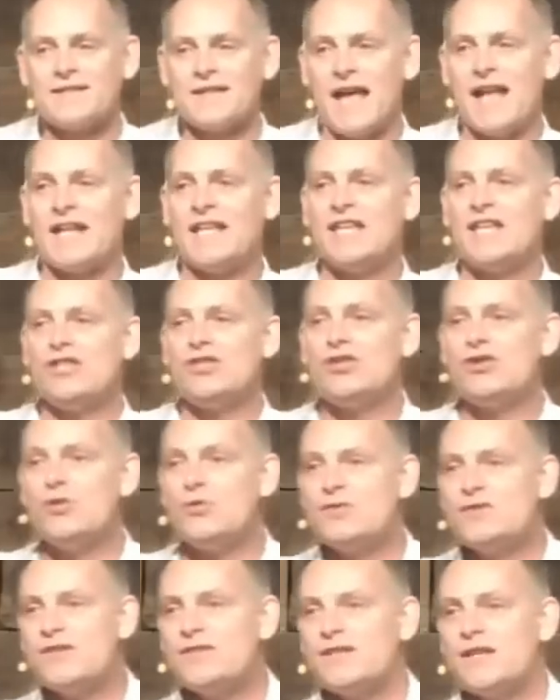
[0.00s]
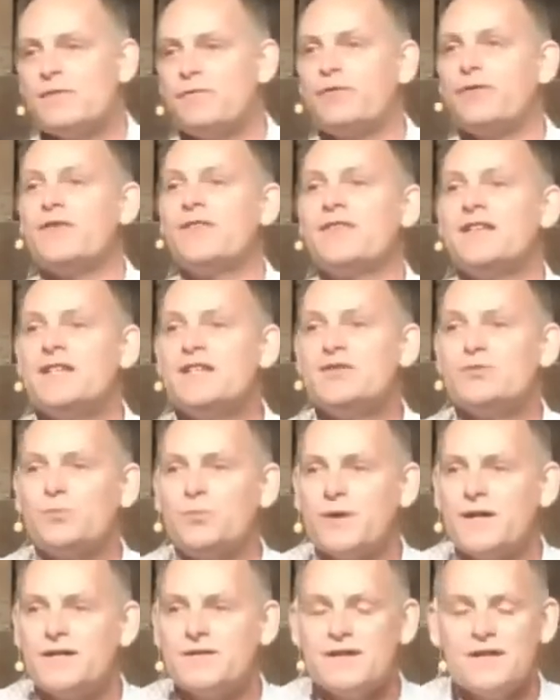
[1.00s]
and he uses it for these
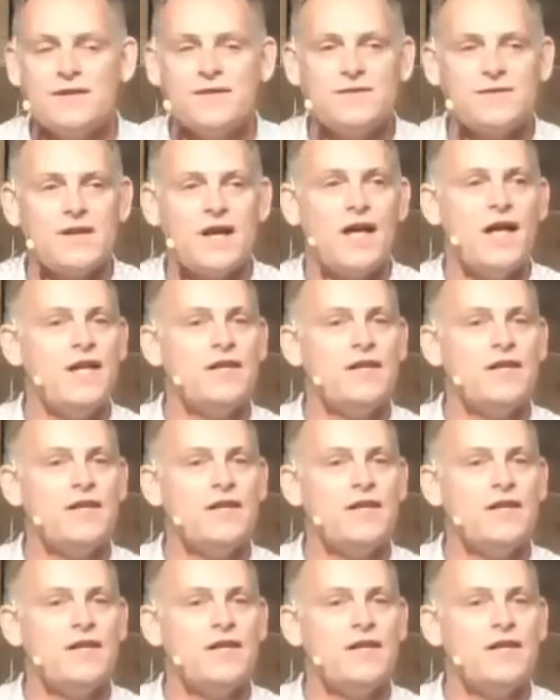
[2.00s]
reasons,